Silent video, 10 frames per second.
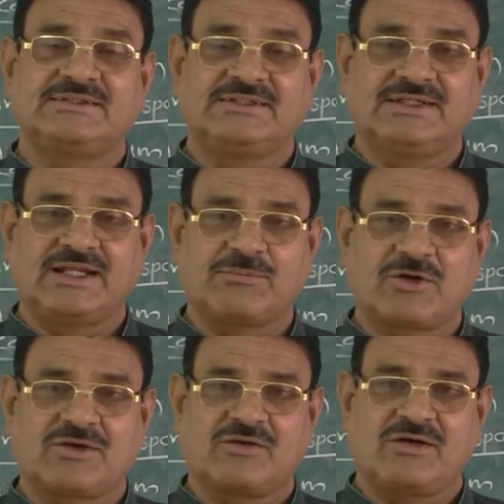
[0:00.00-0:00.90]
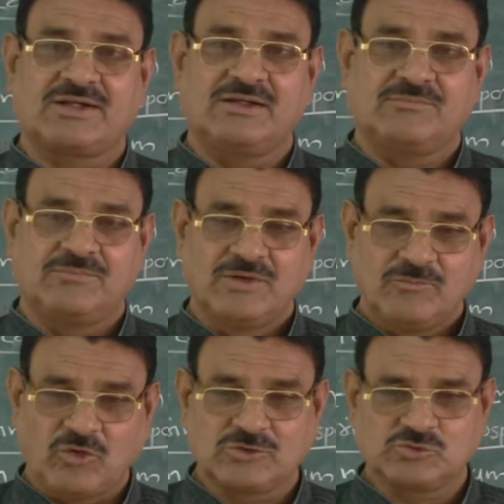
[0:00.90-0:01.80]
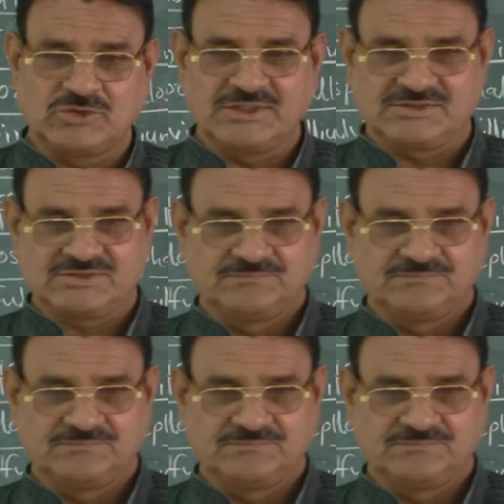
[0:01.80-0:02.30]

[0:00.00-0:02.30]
in the laboratory or for students.